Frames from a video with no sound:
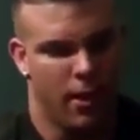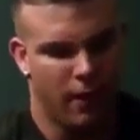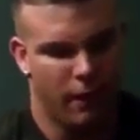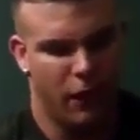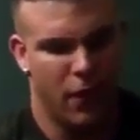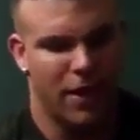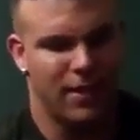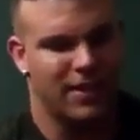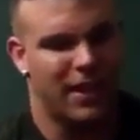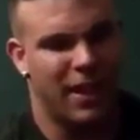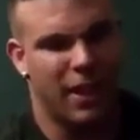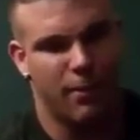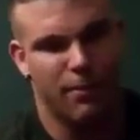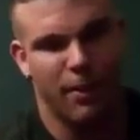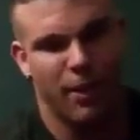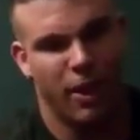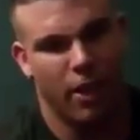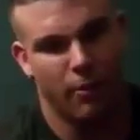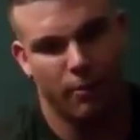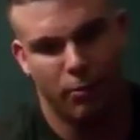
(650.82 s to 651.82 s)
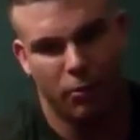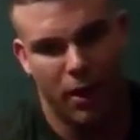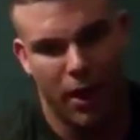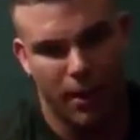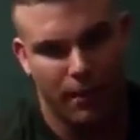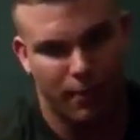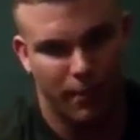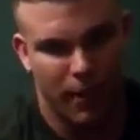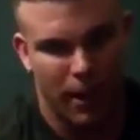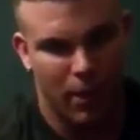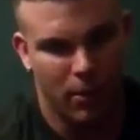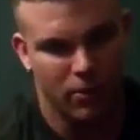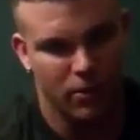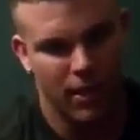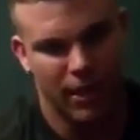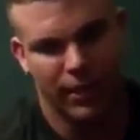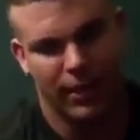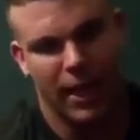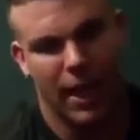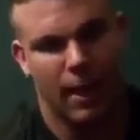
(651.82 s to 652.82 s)
If you ask anybody on prep, I was
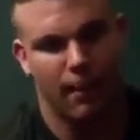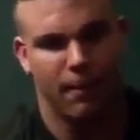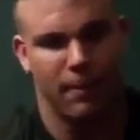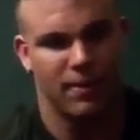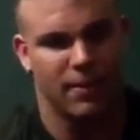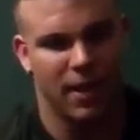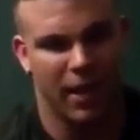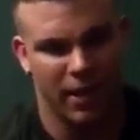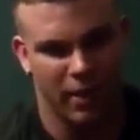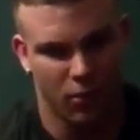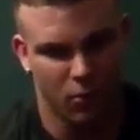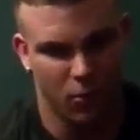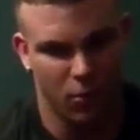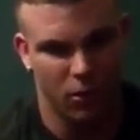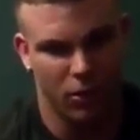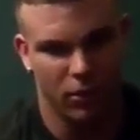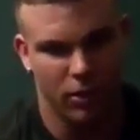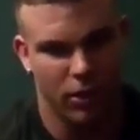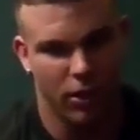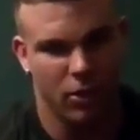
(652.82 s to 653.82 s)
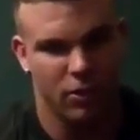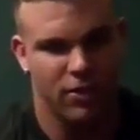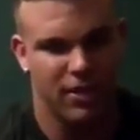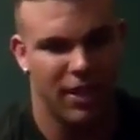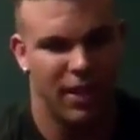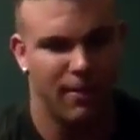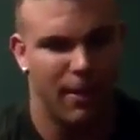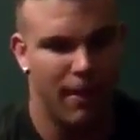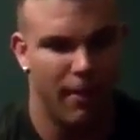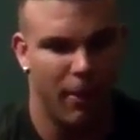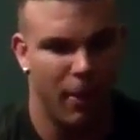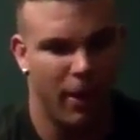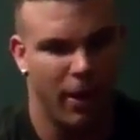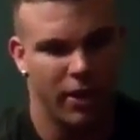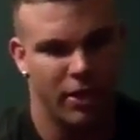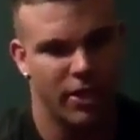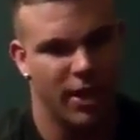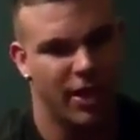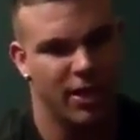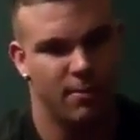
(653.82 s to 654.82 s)
like the happiest guy in the world, you know, seeing my
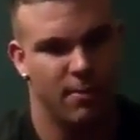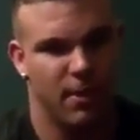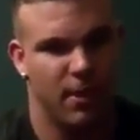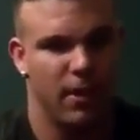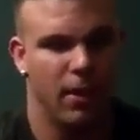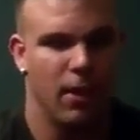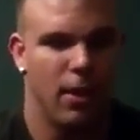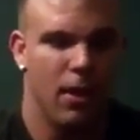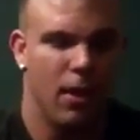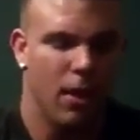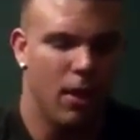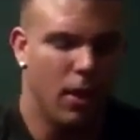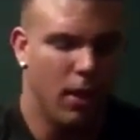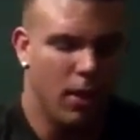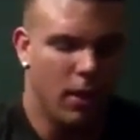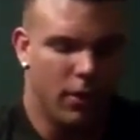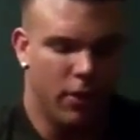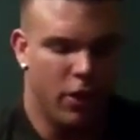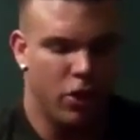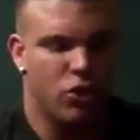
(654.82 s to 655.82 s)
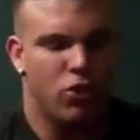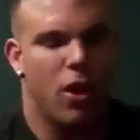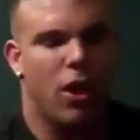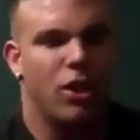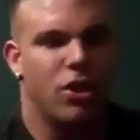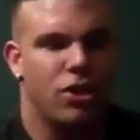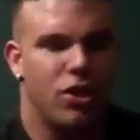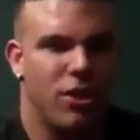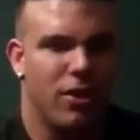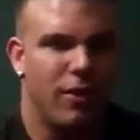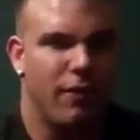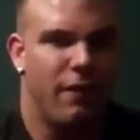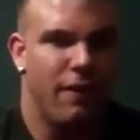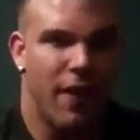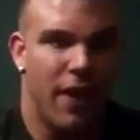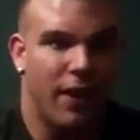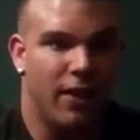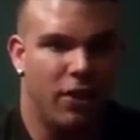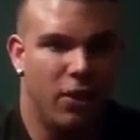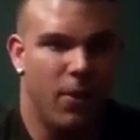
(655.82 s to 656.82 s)
body change. But the drug shouldn't
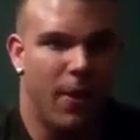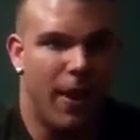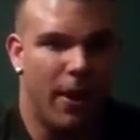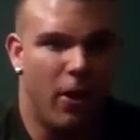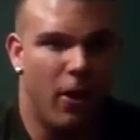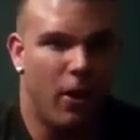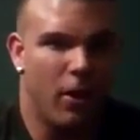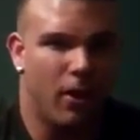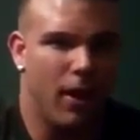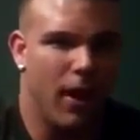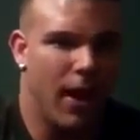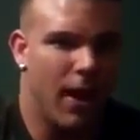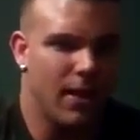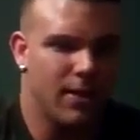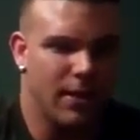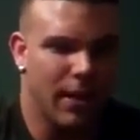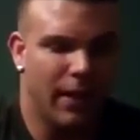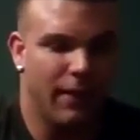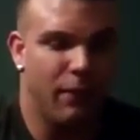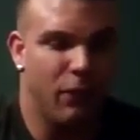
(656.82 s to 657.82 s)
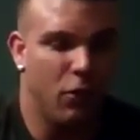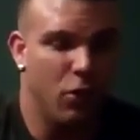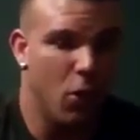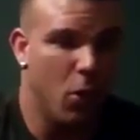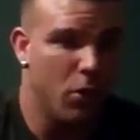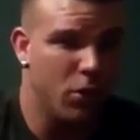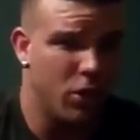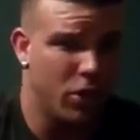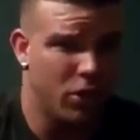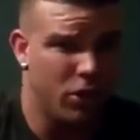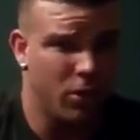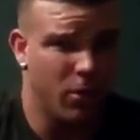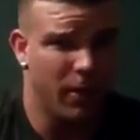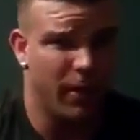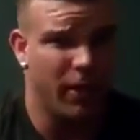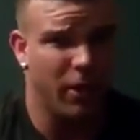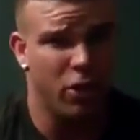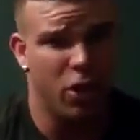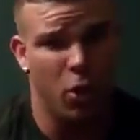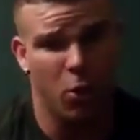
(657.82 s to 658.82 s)
affect you at all, guys. Like, if you know what you're
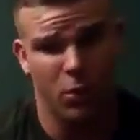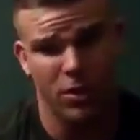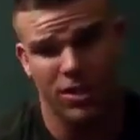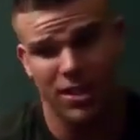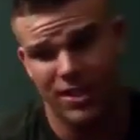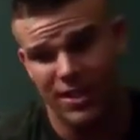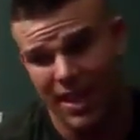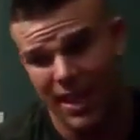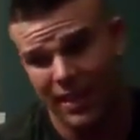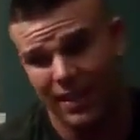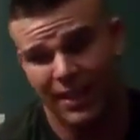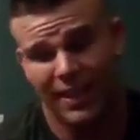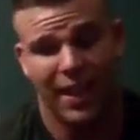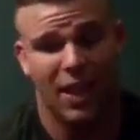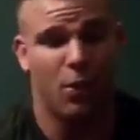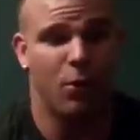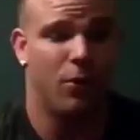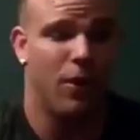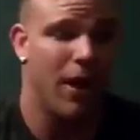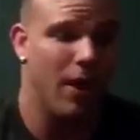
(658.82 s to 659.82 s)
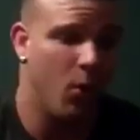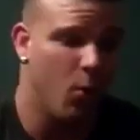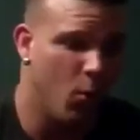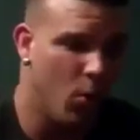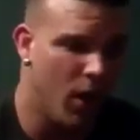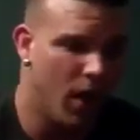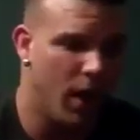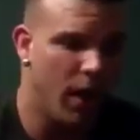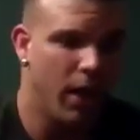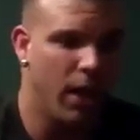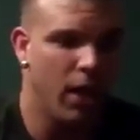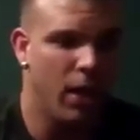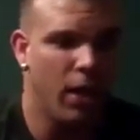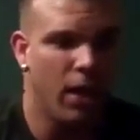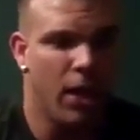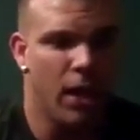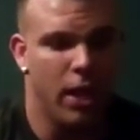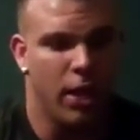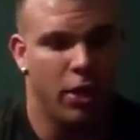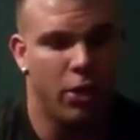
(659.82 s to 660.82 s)
doing, you know what to take to counteract what,
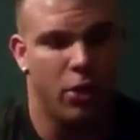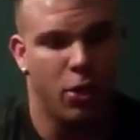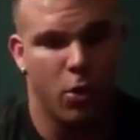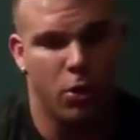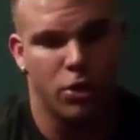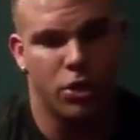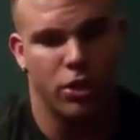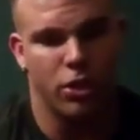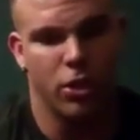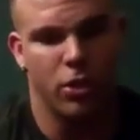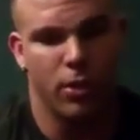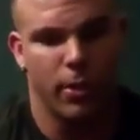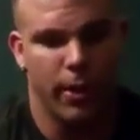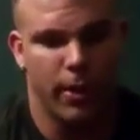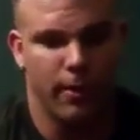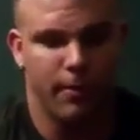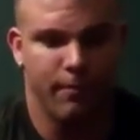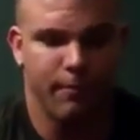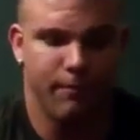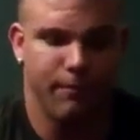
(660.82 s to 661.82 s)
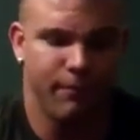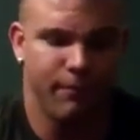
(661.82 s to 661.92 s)
you know what you're doing,